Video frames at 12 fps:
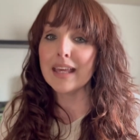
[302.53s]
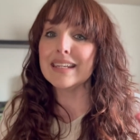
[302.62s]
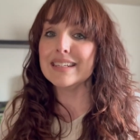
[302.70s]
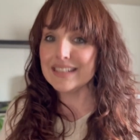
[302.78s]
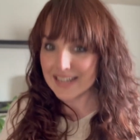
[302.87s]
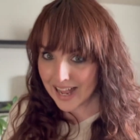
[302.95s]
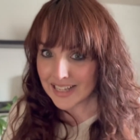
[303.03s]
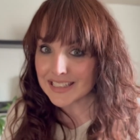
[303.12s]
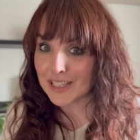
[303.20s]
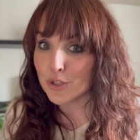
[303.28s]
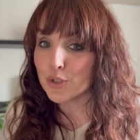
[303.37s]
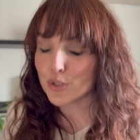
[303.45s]
Not
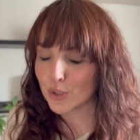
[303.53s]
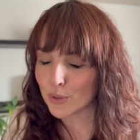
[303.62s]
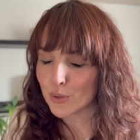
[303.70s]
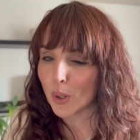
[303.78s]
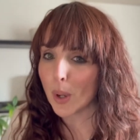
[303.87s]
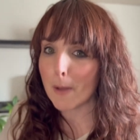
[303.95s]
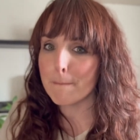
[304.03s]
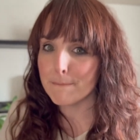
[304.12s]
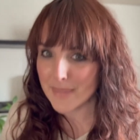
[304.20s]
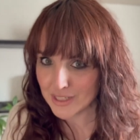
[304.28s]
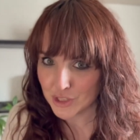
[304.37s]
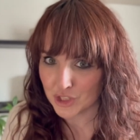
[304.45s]
to
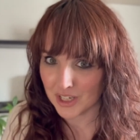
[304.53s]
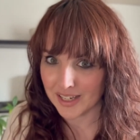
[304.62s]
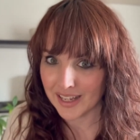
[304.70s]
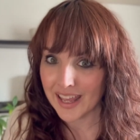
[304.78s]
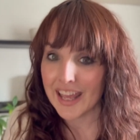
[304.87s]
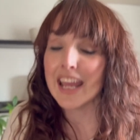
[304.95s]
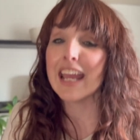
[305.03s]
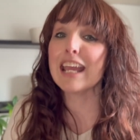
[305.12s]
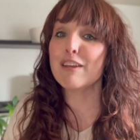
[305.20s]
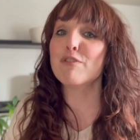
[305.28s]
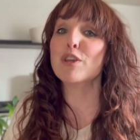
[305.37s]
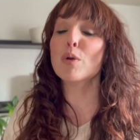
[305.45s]
mention,
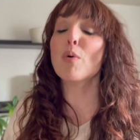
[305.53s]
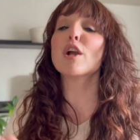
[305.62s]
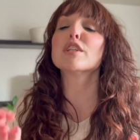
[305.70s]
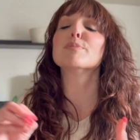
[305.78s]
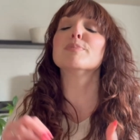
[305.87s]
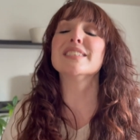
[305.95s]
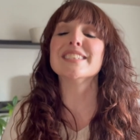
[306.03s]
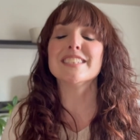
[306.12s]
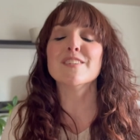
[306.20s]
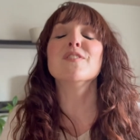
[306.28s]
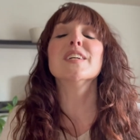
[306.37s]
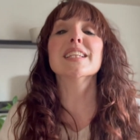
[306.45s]
if you are
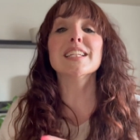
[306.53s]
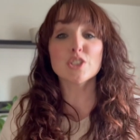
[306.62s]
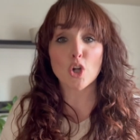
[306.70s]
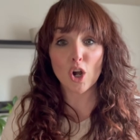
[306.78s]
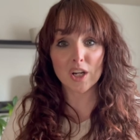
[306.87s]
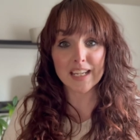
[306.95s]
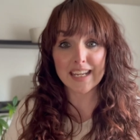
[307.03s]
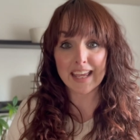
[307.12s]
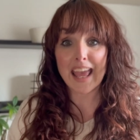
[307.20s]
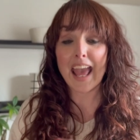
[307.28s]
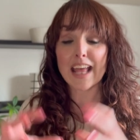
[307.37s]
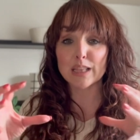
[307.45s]
specifically
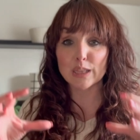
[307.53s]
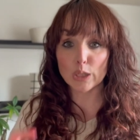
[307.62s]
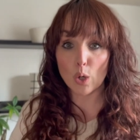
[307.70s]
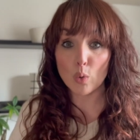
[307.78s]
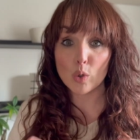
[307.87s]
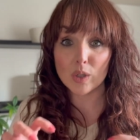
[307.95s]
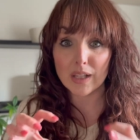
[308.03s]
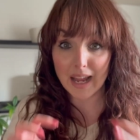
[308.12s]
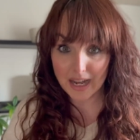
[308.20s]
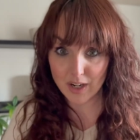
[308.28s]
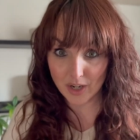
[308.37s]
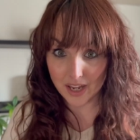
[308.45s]
targeting a local
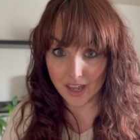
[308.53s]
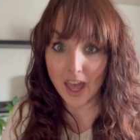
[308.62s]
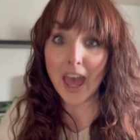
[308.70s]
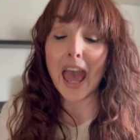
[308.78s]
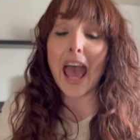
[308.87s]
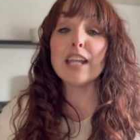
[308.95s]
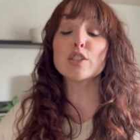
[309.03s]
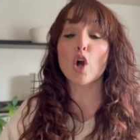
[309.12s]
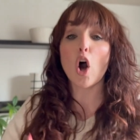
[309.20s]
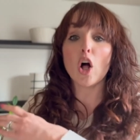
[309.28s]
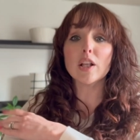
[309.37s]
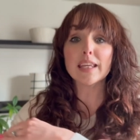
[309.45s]
area and
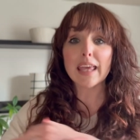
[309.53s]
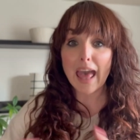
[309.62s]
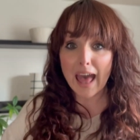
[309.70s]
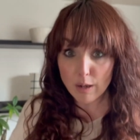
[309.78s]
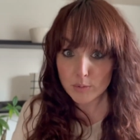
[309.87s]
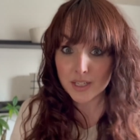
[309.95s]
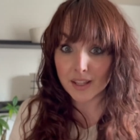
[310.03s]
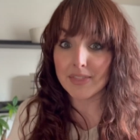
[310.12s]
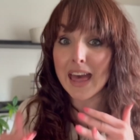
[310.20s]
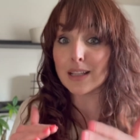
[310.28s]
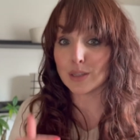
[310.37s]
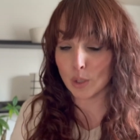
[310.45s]
calling out
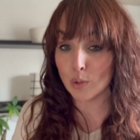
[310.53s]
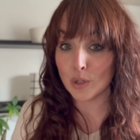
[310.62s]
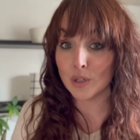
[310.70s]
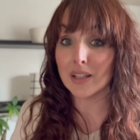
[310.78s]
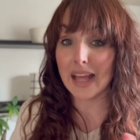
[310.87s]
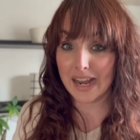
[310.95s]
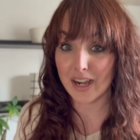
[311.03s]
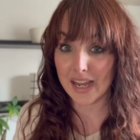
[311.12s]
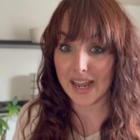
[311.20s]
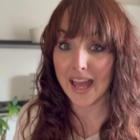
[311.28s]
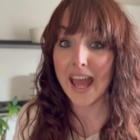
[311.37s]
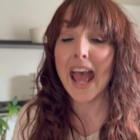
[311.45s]
that local
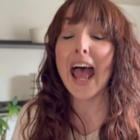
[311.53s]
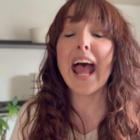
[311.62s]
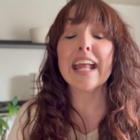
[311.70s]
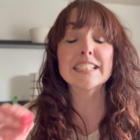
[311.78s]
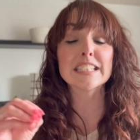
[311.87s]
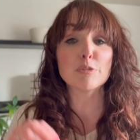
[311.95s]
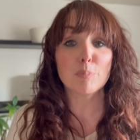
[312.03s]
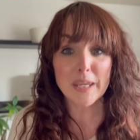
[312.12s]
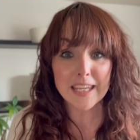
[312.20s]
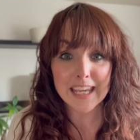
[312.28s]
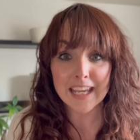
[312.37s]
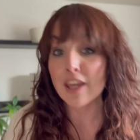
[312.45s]
area and
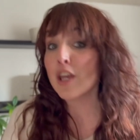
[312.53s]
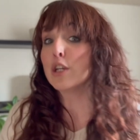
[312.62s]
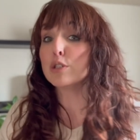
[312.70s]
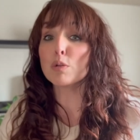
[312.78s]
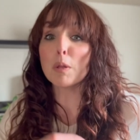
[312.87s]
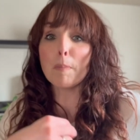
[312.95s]
speaking to the